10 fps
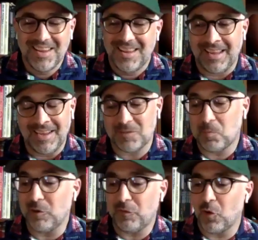has
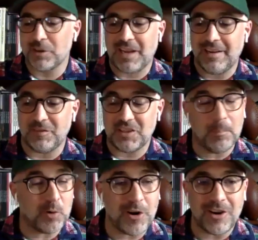put forth kind of
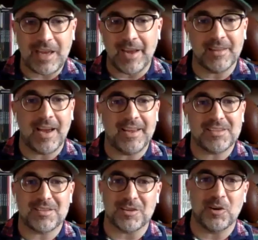temporary
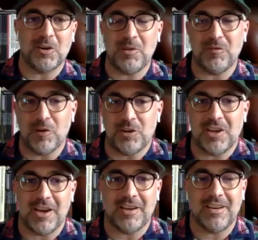guidelines. They're going to be voted
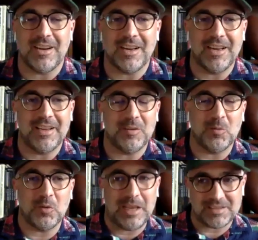on
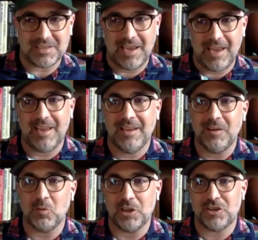Wednesday,
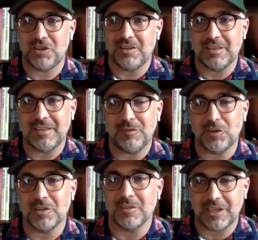which if
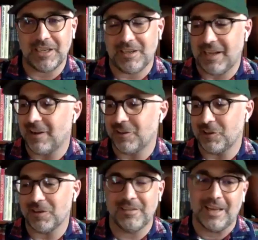you're looking at a
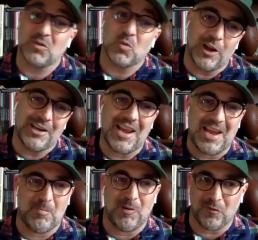calendar, that's one
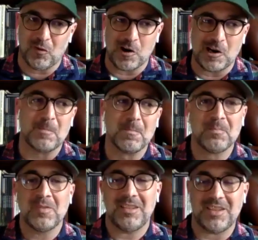day before
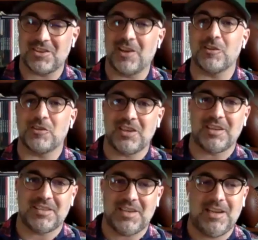these other
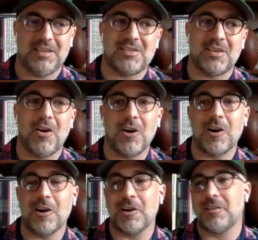six states
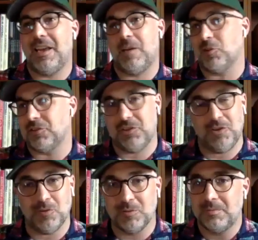are able to